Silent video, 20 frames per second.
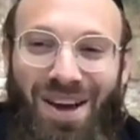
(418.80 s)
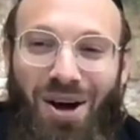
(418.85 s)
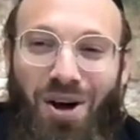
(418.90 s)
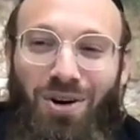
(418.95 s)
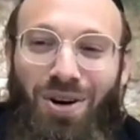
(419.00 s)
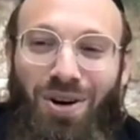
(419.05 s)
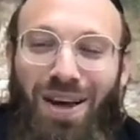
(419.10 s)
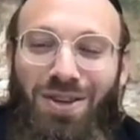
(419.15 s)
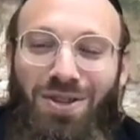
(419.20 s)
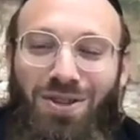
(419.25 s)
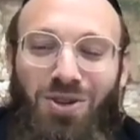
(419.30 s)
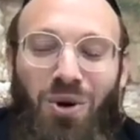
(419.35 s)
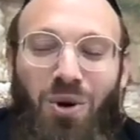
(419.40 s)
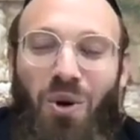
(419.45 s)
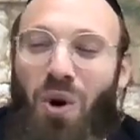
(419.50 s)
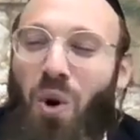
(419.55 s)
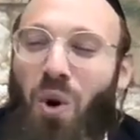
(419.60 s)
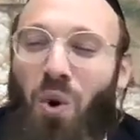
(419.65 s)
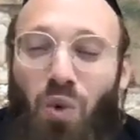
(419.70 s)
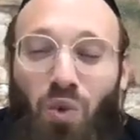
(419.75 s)
Okay,
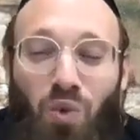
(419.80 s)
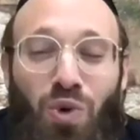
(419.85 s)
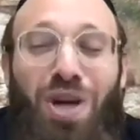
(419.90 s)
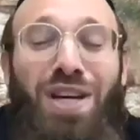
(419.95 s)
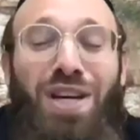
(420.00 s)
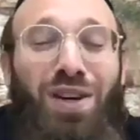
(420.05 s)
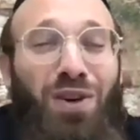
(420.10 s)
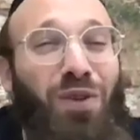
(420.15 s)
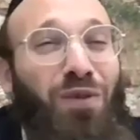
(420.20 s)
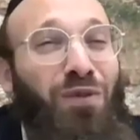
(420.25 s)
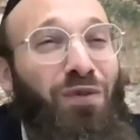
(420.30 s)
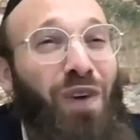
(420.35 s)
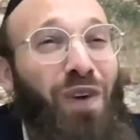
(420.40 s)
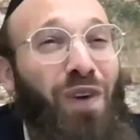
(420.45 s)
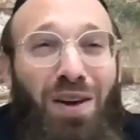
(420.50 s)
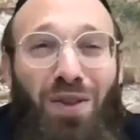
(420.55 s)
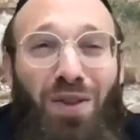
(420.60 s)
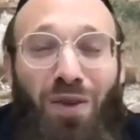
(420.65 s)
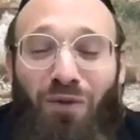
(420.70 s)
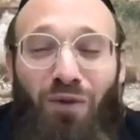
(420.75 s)
so we could
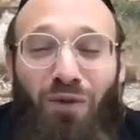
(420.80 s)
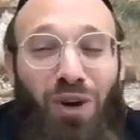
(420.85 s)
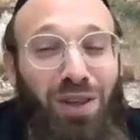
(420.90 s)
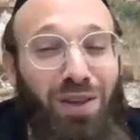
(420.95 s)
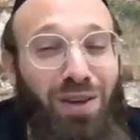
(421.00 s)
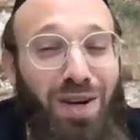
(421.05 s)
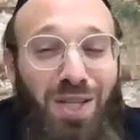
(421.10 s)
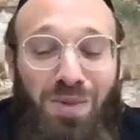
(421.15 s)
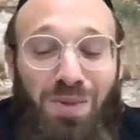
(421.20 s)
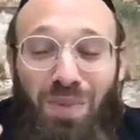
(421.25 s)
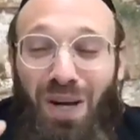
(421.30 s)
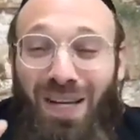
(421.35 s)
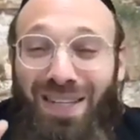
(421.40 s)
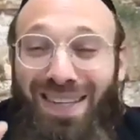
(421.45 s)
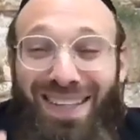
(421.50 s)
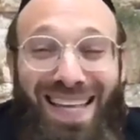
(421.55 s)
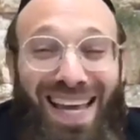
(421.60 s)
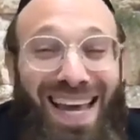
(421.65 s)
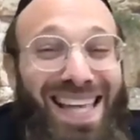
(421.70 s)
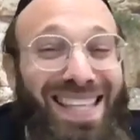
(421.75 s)
fight on the front lines because
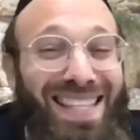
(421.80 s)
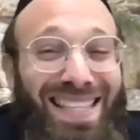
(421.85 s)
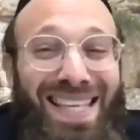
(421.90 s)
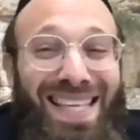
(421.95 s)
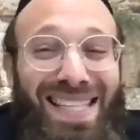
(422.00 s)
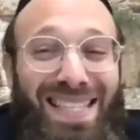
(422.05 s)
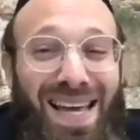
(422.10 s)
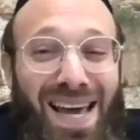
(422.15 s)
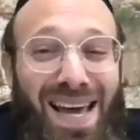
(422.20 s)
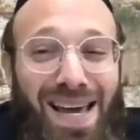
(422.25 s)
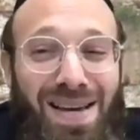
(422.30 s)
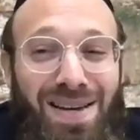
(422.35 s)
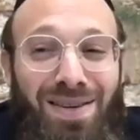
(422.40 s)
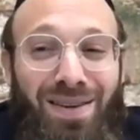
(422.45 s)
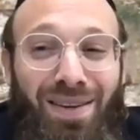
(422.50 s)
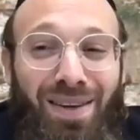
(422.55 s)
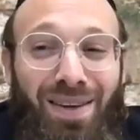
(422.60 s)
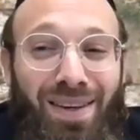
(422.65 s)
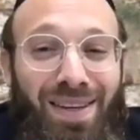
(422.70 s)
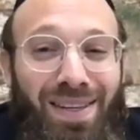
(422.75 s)
at the end of the day,
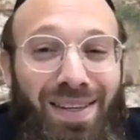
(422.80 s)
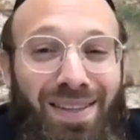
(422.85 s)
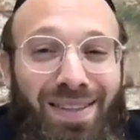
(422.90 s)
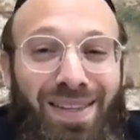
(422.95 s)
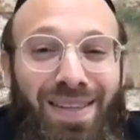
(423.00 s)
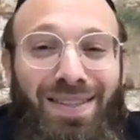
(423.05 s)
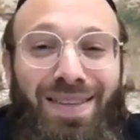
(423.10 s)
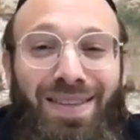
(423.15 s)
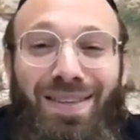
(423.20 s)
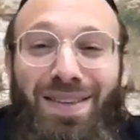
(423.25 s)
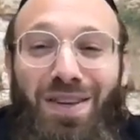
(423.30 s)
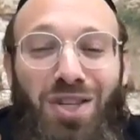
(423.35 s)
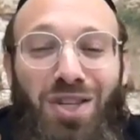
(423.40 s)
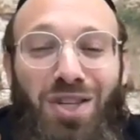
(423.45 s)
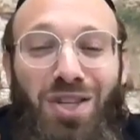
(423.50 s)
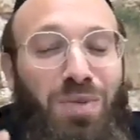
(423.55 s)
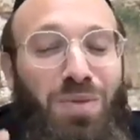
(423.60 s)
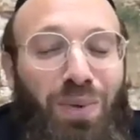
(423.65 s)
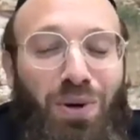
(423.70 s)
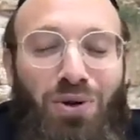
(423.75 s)
this is a
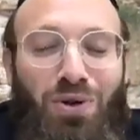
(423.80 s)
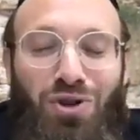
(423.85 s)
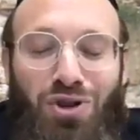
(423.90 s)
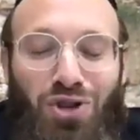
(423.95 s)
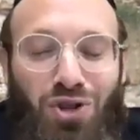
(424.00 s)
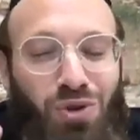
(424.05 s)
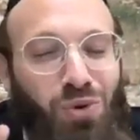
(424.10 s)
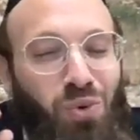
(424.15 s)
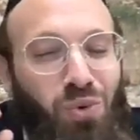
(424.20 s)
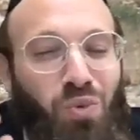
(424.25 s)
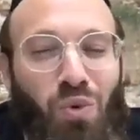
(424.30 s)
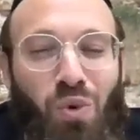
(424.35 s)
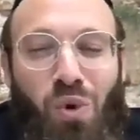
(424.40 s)
spiritual